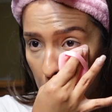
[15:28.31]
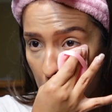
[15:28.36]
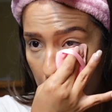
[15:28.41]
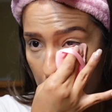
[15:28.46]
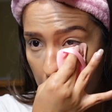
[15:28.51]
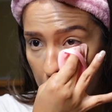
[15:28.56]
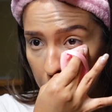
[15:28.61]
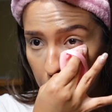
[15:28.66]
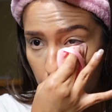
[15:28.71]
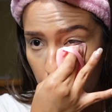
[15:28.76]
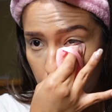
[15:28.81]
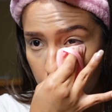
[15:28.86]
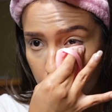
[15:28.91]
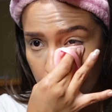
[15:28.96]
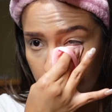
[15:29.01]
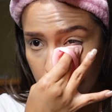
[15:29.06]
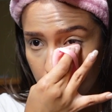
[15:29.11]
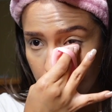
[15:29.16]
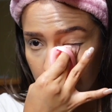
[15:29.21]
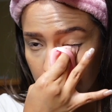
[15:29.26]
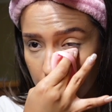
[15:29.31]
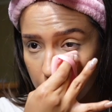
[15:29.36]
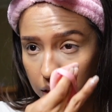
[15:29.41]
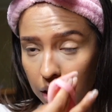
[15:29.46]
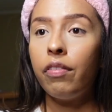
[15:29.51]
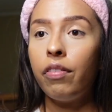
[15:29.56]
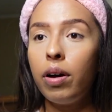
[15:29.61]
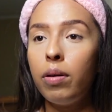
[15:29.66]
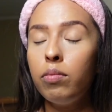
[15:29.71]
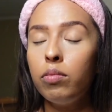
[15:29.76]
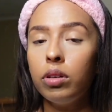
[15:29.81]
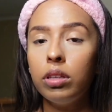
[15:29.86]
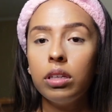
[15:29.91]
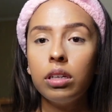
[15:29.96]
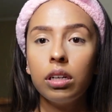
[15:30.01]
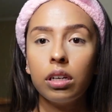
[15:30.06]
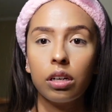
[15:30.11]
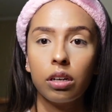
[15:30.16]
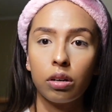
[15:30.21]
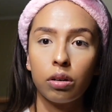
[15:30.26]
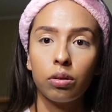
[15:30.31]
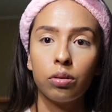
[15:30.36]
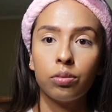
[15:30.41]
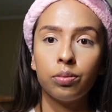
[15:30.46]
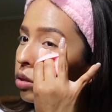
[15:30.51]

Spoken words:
and I quickly realized, if I'm really gonna go